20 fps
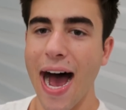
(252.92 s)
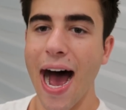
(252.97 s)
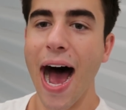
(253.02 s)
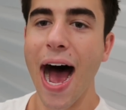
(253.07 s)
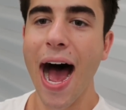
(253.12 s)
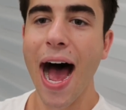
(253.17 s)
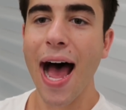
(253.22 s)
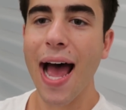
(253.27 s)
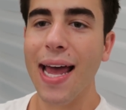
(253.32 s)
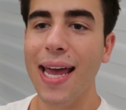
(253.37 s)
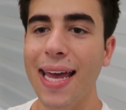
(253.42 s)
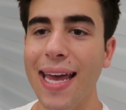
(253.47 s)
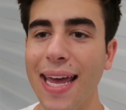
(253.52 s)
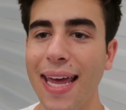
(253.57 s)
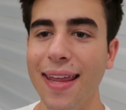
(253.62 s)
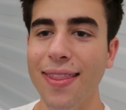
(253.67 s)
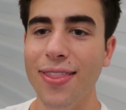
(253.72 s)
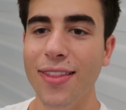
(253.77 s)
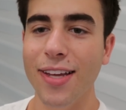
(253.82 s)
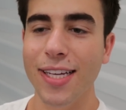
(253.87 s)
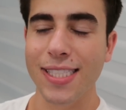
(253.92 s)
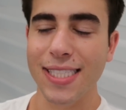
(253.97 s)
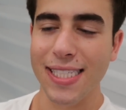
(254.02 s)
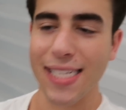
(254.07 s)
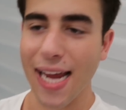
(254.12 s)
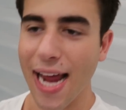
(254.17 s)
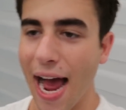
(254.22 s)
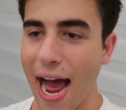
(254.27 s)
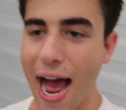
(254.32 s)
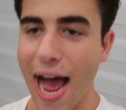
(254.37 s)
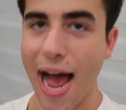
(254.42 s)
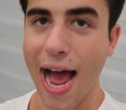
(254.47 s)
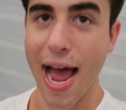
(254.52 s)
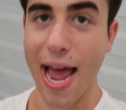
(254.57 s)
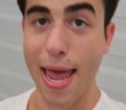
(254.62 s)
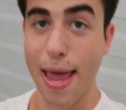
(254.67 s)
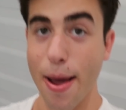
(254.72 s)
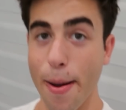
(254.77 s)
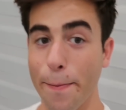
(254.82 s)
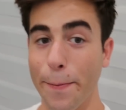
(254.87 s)
high in the
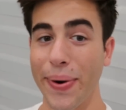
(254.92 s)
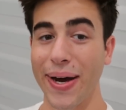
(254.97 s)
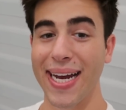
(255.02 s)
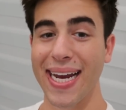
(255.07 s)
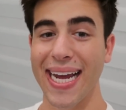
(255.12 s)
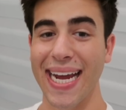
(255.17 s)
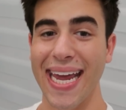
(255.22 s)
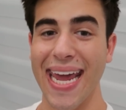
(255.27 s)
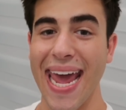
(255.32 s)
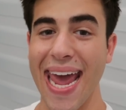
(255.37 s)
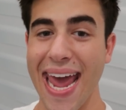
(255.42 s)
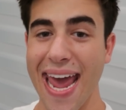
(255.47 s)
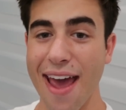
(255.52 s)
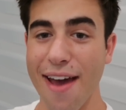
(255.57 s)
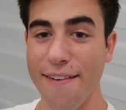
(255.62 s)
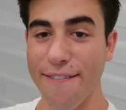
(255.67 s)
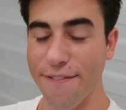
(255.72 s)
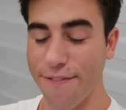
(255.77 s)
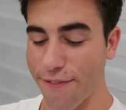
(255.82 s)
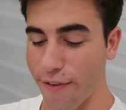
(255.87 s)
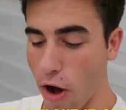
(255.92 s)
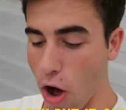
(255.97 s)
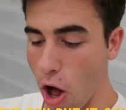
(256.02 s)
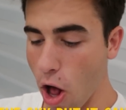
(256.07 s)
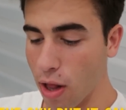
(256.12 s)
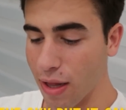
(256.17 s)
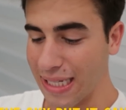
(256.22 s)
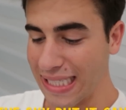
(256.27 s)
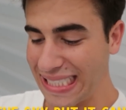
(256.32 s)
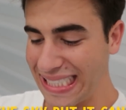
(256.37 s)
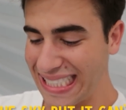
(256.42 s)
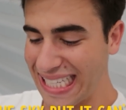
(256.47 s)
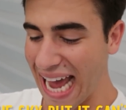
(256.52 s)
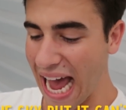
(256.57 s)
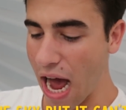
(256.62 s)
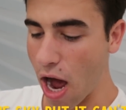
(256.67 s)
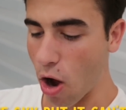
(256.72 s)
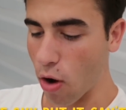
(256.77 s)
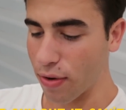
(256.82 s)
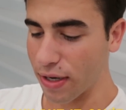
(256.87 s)
sky, but it can't fall
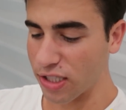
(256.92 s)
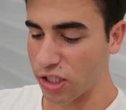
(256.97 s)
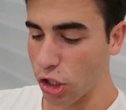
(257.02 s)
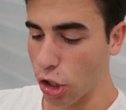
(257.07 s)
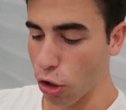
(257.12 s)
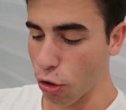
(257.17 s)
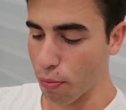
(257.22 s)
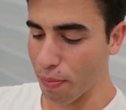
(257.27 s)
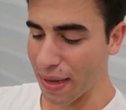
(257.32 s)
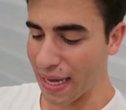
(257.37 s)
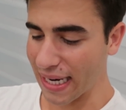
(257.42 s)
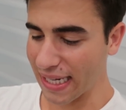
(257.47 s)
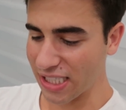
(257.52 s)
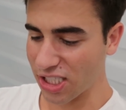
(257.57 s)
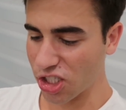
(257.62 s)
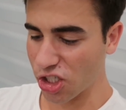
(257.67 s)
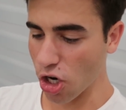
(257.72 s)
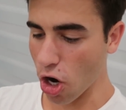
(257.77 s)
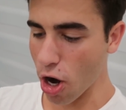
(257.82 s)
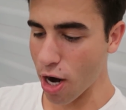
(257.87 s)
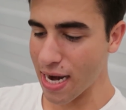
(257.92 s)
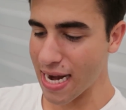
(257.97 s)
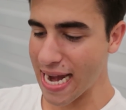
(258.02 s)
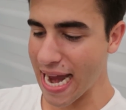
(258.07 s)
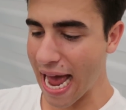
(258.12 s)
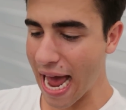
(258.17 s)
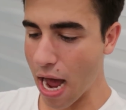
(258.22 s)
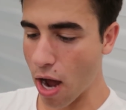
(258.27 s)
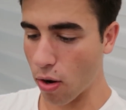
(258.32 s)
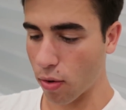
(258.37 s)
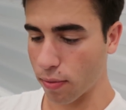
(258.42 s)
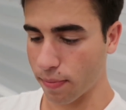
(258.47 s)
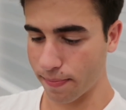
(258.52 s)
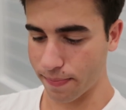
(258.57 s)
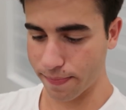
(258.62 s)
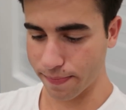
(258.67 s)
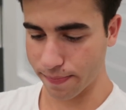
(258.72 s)
down. Two minutes start now.